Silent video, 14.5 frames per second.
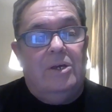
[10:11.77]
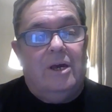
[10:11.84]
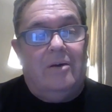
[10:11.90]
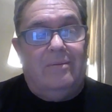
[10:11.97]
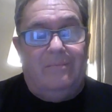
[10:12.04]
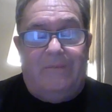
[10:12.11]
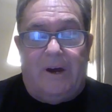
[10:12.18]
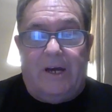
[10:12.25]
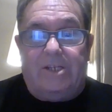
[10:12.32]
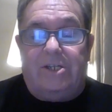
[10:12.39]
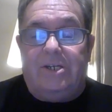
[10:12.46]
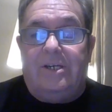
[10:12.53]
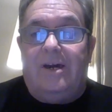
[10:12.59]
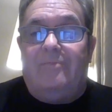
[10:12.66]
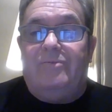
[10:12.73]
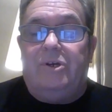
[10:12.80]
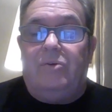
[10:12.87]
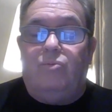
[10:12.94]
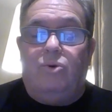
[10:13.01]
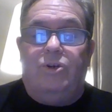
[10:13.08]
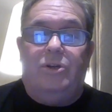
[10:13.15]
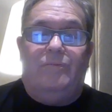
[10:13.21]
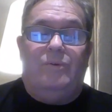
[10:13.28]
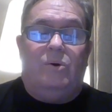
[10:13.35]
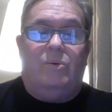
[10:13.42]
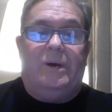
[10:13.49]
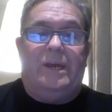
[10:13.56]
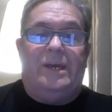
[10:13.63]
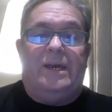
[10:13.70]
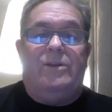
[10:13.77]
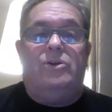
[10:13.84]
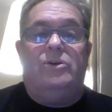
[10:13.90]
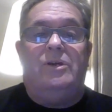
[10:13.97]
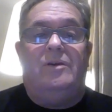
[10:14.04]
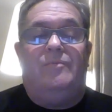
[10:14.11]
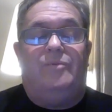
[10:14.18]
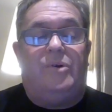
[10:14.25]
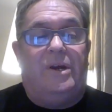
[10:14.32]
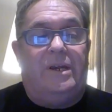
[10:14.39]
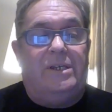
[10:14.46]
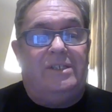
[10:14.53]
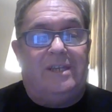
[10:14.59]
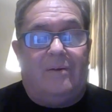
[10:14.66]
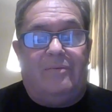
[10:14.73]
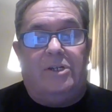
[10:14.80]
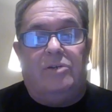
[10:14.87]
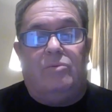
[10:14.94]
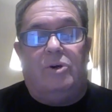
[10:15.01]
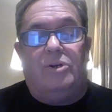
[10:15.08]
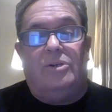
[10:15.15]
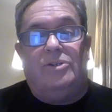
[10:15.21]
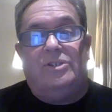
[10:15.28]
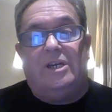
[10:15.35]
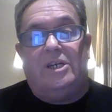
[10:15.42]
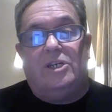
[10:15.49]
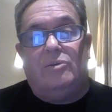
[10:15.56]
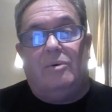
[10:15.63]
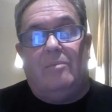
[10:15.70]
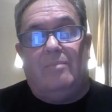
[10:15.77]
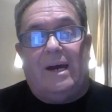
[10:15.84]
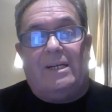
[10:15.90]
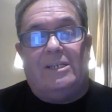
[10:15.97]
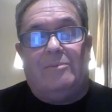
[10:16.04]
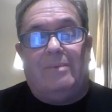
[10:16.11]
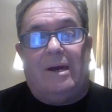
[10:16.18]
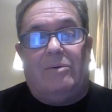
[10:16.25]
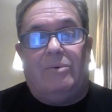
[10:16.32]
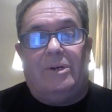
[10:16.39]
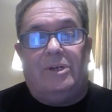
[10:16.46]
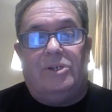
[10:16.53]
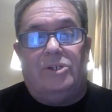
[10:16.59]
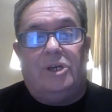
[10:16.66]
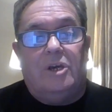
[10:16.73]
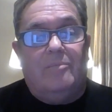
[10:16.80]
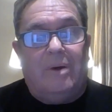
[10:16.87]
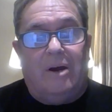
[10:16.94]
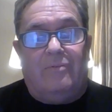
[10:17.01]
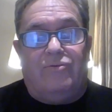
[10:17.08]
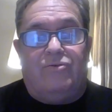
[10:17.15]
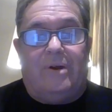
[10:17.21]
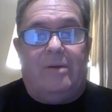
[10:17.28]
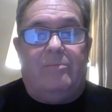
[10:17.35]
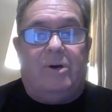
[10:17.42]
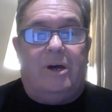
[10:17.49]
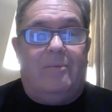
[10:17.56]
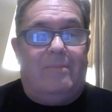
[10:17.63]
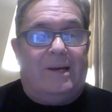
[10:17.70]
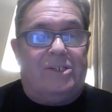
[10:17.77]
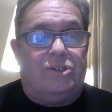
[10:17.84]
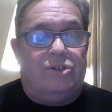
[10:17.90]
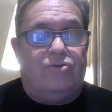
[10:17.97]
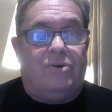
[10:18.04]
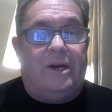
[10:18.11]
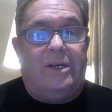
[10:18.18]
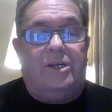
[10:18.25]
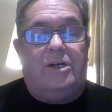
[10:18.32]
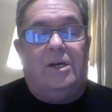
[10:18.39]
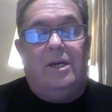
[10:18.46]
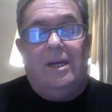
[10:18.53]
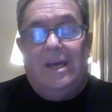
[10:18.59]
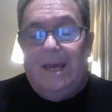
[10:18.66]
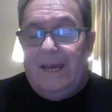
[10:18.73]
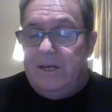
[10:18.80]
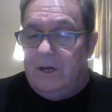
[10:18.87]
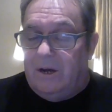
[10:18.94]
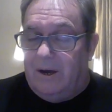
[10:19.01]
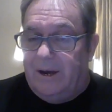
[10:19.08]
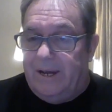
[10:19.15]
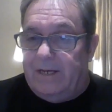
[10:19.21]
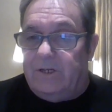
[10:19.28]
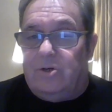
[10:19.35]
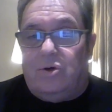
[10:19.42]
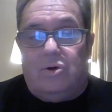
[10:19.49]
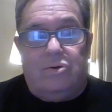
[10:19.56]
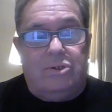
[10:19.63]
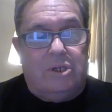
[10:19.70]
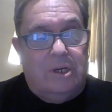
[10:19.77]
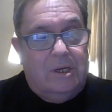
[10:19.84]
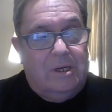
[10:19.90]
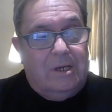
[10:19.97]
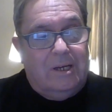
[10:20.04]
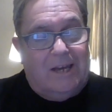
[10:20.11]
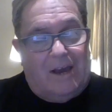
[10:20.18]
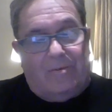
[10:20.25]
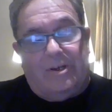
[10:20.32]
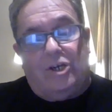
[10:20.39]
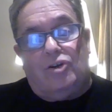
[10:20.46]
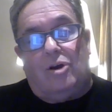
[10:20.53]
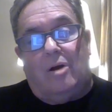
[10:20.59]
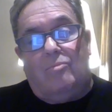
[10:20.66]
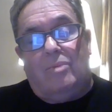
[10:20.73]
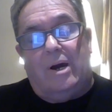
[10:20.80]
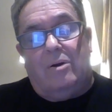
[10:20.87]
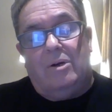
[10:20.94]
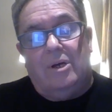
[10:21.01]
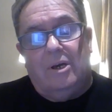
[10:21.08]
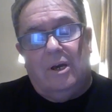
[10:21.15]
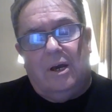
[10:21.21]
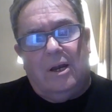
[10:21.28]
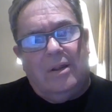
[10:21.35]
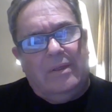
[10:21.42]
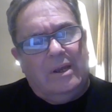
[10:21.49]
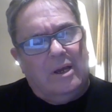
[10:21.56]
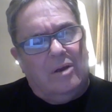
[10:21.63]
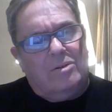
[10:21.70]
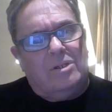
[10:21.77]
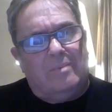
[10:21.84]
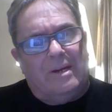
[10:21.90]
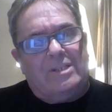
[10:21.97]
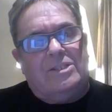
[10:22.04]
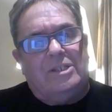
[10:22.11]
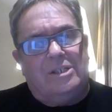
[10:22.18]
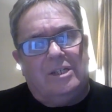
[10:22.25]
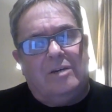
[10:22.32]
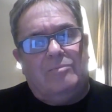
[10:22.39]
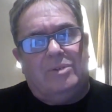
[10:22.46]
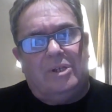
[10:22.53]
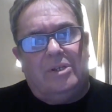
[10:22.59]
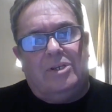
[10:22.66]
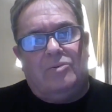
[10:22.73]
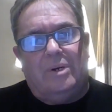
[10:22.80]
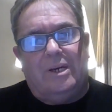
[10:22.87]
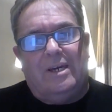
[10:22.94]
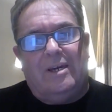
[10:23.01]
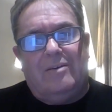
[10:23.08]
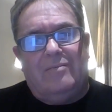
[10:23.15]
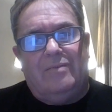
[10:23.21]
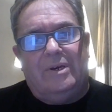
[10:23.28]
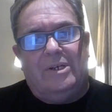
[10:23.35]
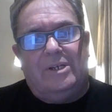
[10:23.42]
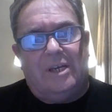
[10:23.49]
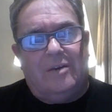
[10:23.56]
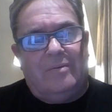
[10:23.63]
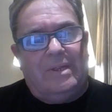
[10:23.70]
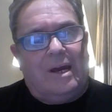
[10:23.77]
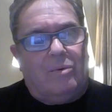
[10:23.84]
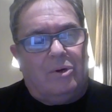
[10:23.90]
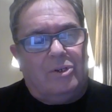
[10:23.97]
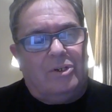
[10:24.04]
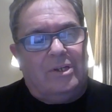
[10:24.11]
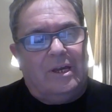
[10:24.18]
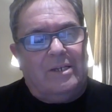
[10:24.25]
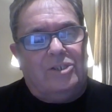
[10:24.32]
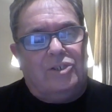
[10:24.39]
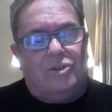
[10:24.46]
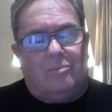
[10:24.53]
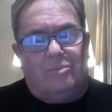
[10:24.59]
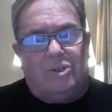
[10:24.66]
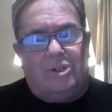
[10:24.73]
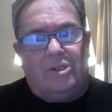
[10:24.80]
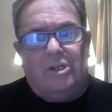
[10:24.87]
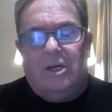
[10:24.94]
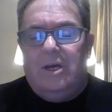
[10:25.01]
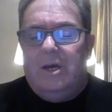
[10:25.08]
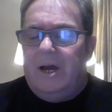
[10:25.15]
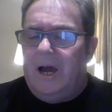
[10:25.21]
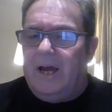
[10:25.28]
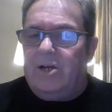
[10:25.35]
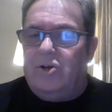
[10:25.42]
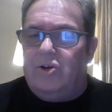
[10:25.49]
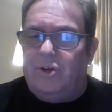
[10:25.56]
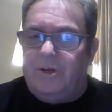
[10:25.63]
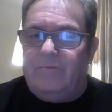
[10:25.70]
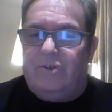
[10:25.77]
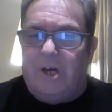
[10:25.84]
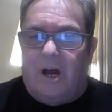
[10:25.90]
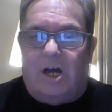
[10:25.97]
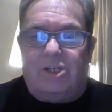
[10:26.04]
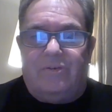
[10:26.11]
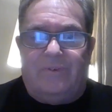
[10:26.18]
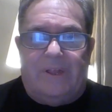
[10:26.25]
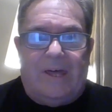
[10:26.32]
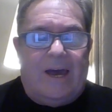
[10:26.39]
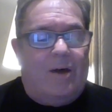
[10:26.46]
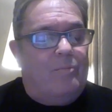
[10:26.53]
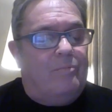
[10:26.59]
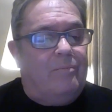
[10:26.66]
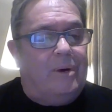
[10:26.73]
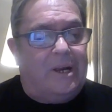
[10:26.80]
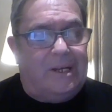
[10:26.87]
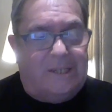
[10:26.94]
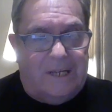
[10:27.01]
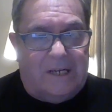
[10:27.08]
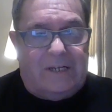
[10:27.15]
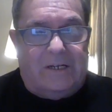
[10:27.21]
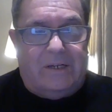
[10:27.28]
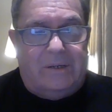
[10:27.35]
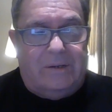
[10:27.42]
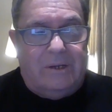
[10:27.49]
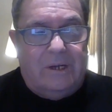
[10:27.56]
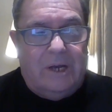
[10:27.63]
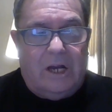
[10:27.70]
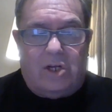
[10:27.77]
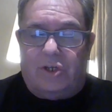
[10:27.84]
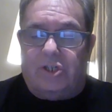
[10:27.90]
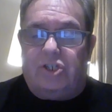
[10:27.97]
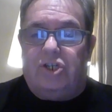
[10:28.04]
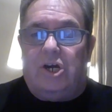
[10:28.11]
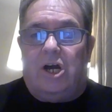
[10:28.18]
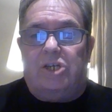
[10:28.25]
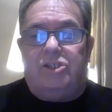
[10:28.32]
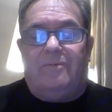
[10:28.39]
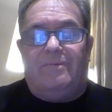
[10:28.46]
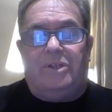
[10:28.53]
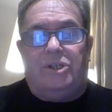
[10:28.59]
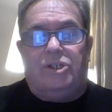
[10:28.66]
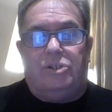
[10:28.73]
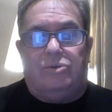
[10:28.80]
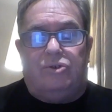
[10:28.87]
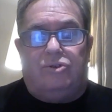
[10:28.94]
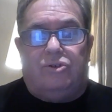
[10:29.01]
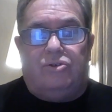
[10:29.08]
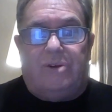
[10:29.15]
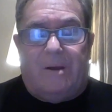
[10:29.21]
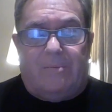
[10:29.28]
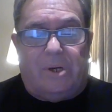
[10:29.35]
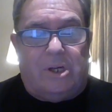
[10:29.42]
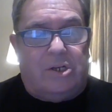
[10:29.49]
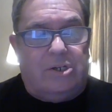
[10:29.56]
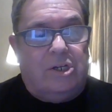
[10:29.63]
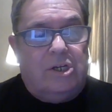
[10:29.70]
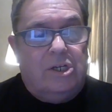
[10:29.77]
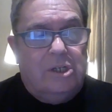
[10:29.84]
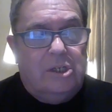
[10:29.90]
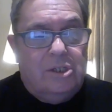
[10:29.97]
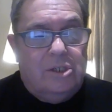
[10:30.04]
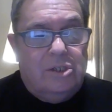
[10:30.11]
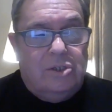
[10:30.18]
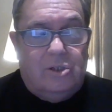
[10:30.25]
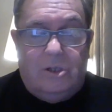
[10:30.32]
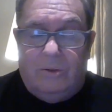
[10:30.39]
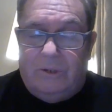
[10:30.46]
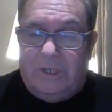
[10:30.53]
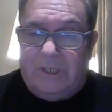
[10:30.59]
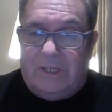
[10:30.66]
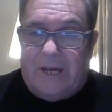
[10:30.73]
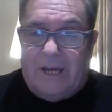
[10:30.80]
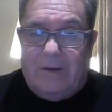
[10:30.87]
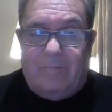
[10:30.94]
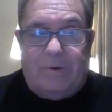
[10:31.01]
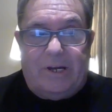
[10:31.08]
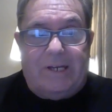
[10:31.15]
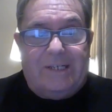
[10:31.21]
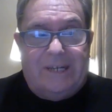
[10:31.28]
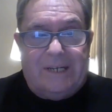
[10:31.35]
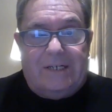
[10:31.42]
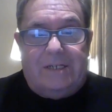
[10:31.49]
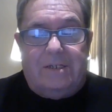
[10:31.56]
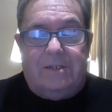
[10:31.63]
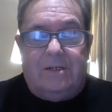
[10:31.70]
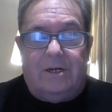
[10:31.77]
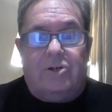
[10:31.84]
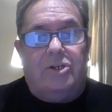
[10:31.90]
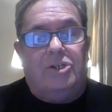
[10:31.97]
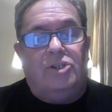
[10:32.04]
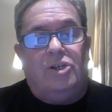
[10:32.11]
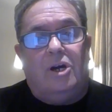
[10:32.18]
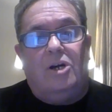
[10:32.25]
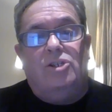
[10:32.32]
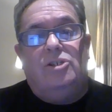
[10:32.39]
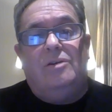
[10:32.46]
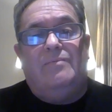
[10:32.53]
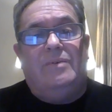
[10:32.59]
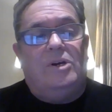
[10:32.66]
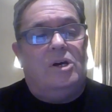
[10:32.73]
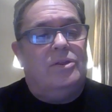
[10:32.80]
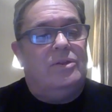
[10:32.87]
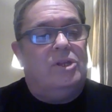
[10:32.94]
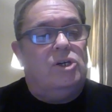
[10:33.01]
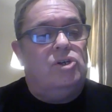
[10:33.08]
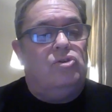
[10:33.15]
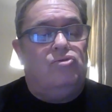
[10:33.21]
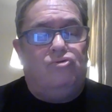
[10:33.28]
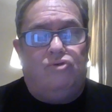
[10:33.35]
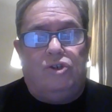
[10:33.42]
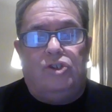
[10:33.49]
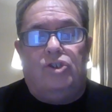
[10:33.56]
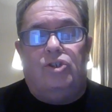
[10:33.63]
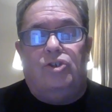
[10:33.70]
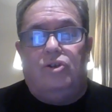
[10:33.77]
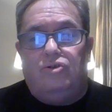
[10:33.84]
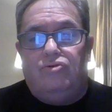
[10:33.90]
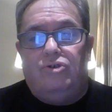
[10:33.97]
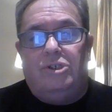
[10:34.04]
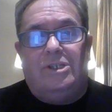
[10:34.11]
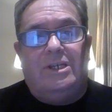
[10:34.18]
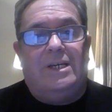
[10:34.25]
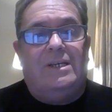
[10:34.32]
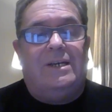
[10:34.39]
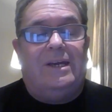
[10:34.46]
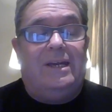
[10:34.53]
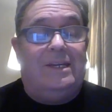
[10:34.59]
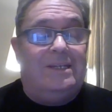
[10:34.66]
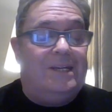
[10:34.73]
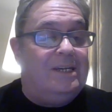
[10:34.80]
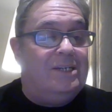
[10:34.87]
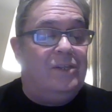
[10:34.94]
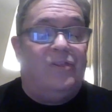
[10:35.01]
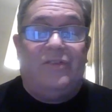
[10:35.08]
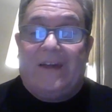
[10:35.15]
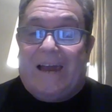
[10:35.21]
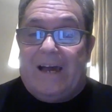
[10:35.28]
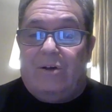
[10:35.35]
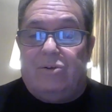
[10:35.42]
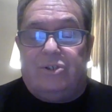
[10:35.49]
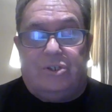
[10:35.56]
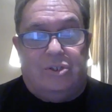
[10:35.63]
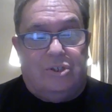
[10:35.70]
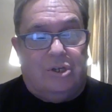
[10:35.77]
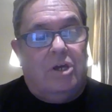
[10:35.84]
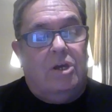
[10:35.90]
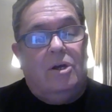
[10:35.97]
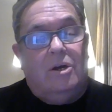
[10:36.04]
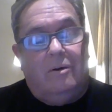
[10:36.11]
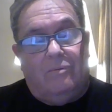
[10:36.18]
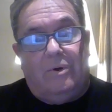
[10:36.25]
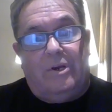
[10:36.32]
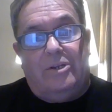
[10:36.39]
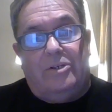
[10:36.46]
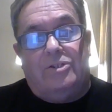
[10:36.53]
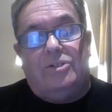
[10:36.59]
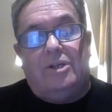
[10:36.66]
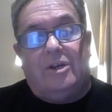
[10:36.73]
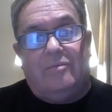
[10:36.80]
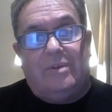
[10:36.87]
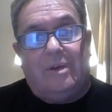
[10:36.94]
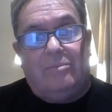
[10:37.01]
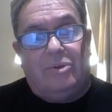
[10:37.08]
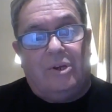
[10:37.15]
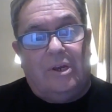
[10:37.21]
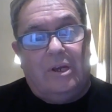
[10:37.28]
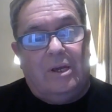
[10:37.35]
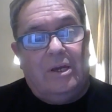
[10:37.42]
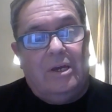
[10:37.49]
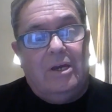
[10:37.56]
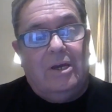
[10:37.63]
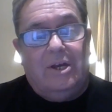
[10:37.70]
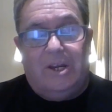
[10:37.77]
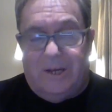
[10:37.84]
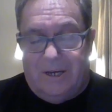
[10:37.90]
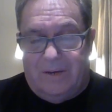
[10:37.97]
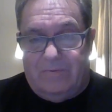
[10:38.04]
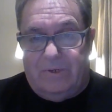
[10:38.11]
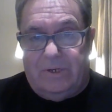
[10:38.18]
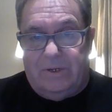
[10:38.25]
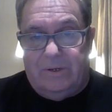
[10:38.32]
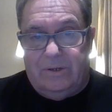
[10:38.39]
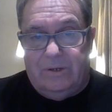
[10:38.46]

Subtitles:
I've invited you after a wonderful weekend on Ear Free. 7-1 and 6-1 back-to-back winners, both trained by a master trainer in Ireland called Gavin Cromwell. And I think I was a master tipster this weekend for you to give you that one today, Stumpton. I could have charged for that, but I didn't. I could have charged you for the 200 treble on New Year's Day, but I didn't. I could have charged you for the hundreds and hundreds, indeed thousands of winners that have tipped on here, and I haven't.